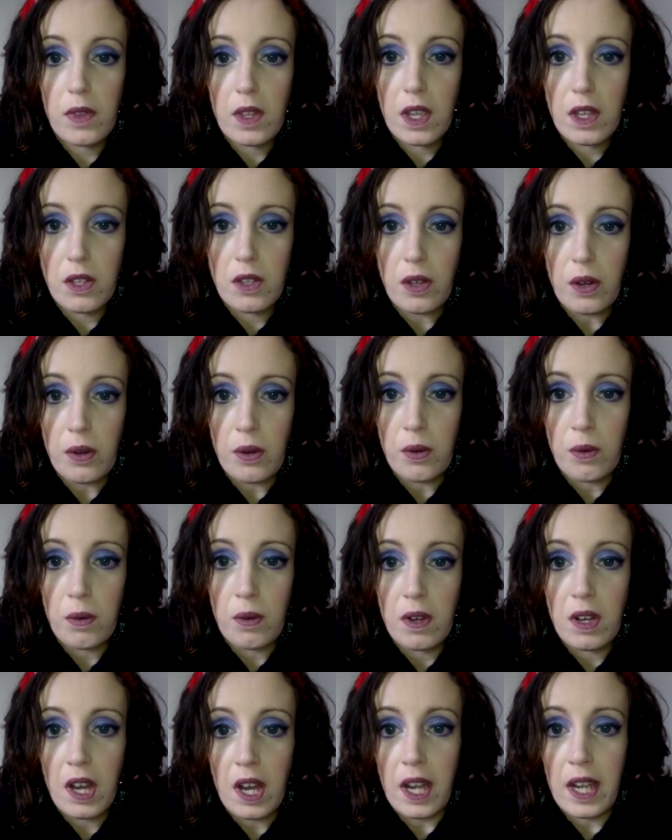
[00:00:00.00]
so
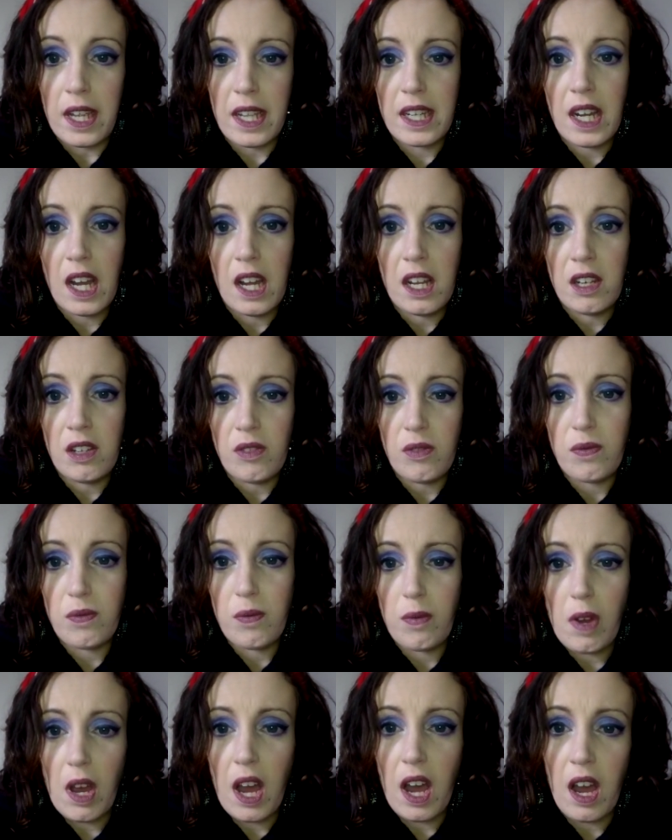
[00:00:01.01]
I kind of
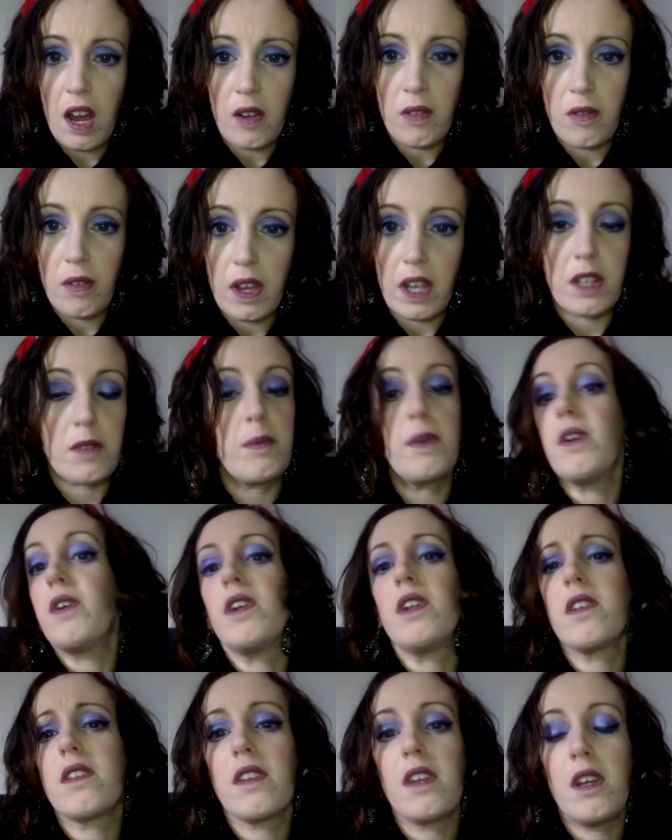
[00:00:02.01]
have
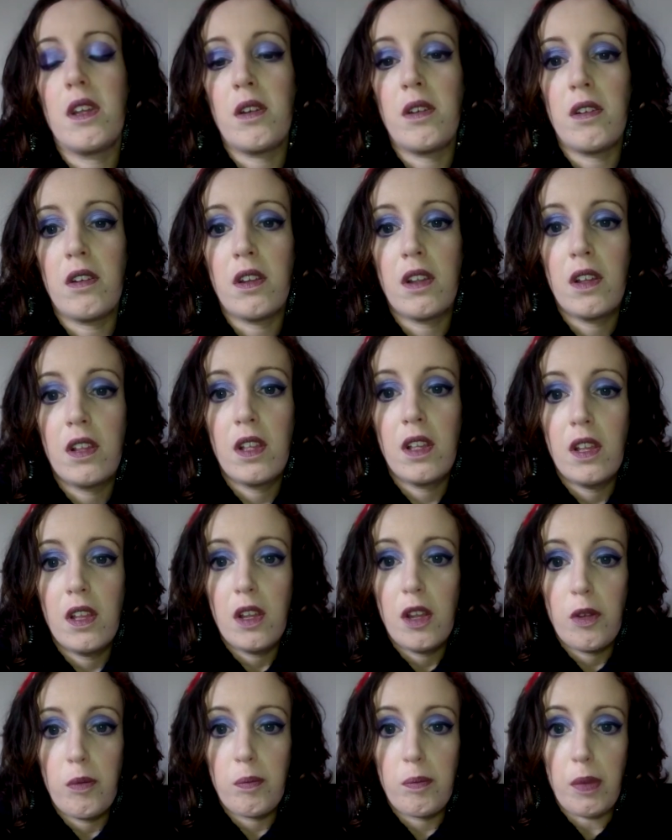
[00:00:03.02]
experience in
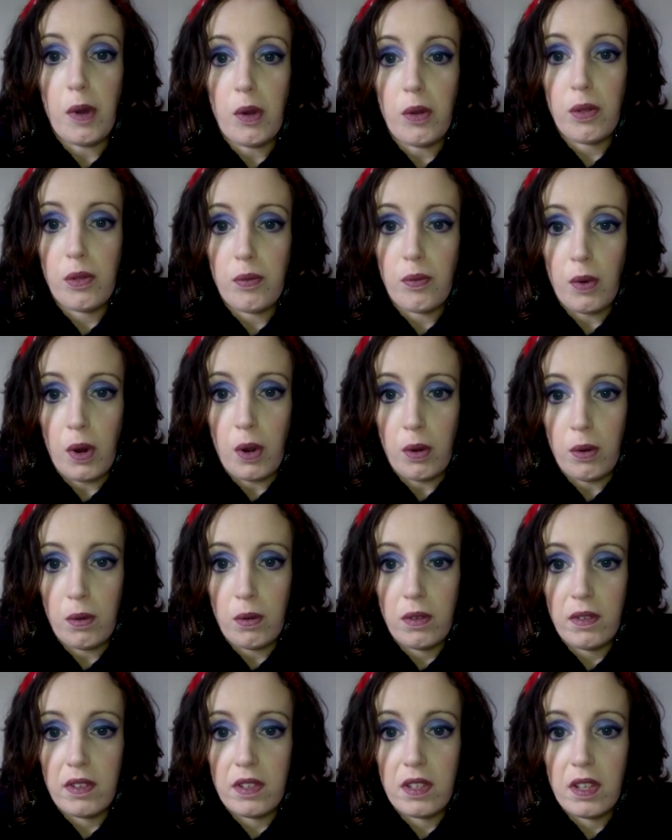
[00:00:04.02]
both
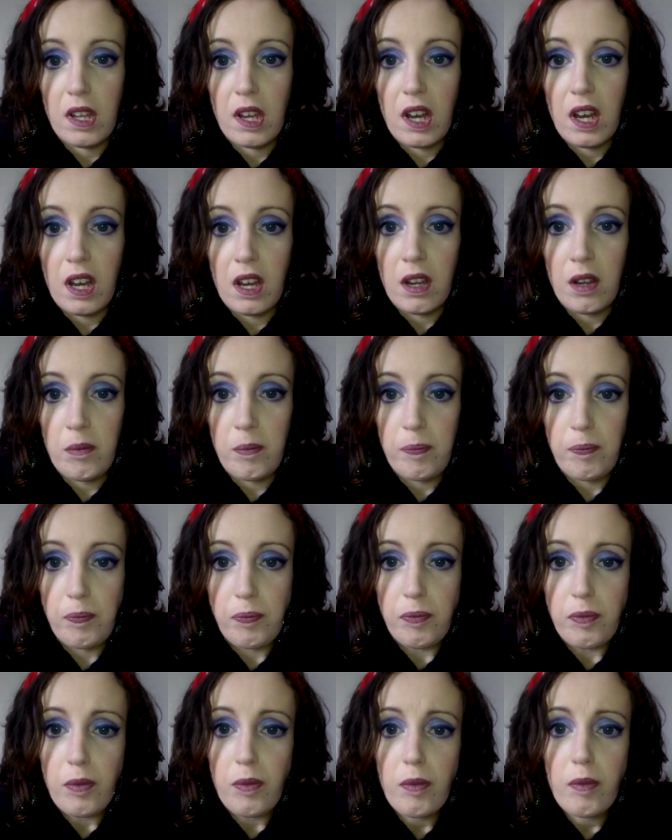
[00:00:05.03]
roles.
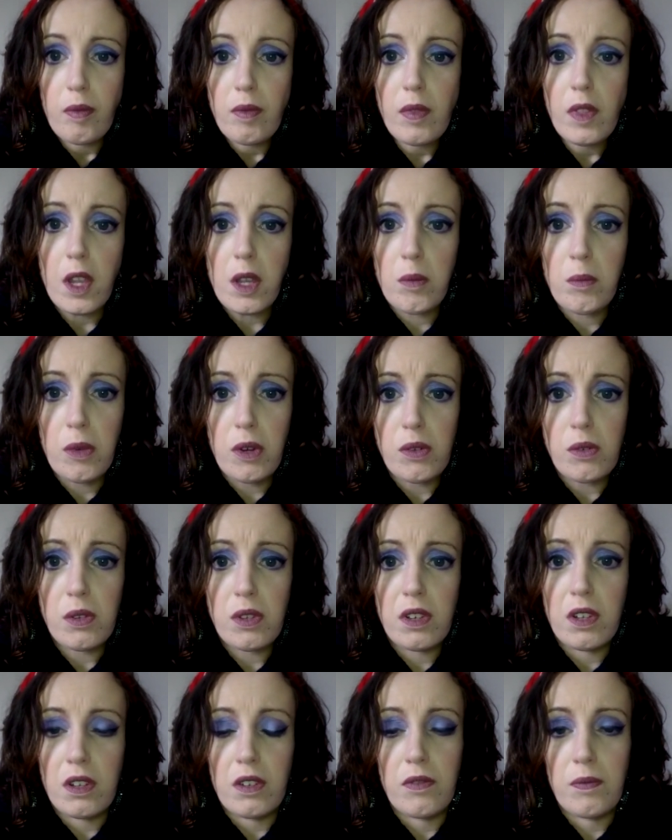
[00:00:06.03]

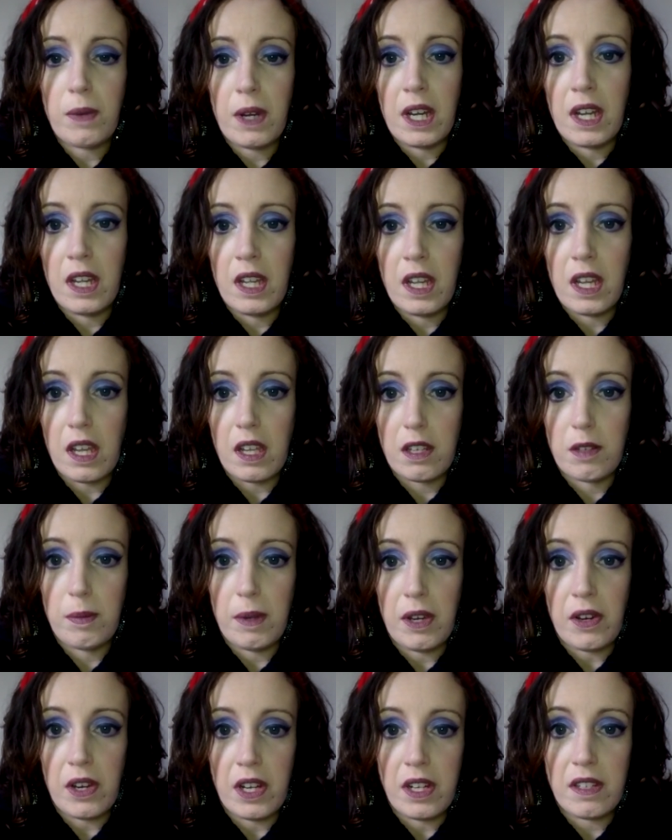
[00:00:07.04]
Most of my
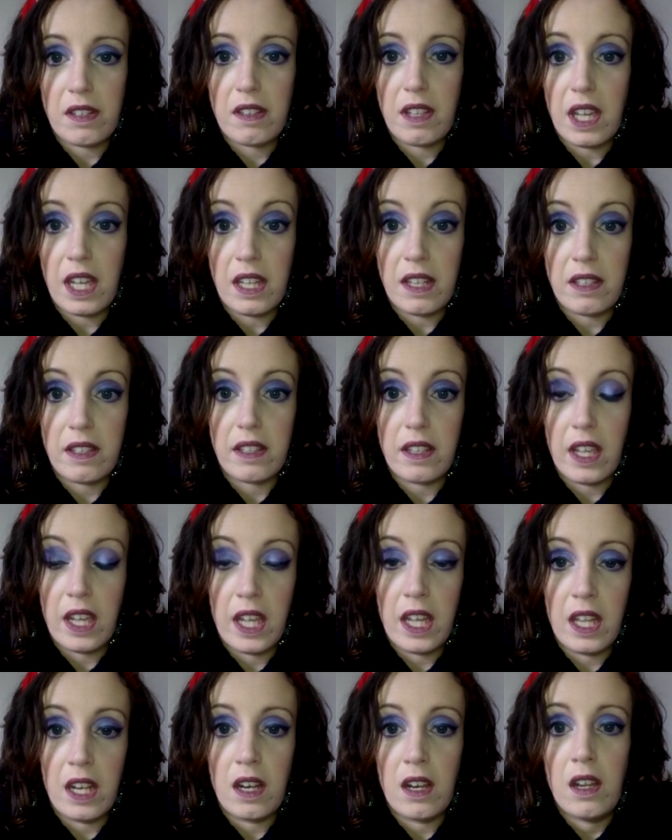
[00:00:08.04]
experience is
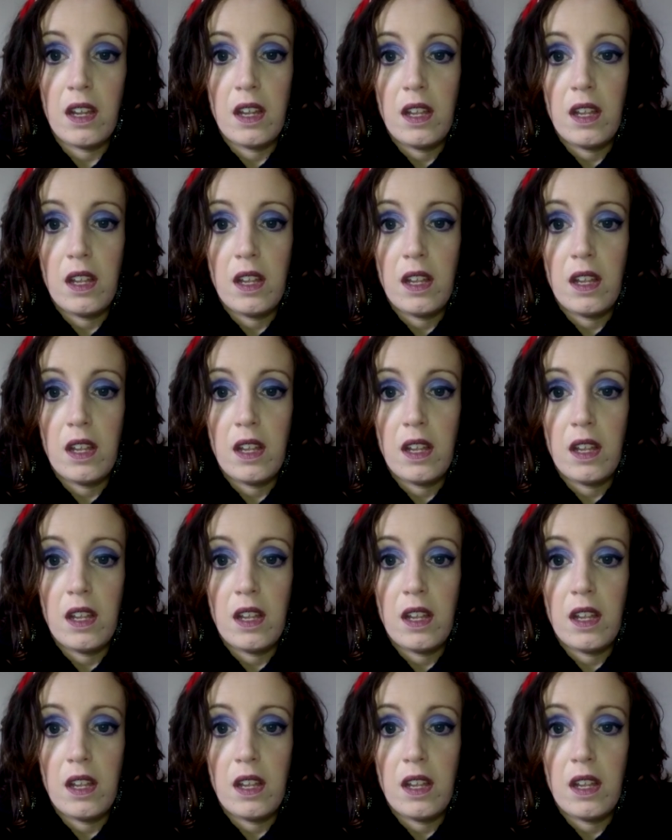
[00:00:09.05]
in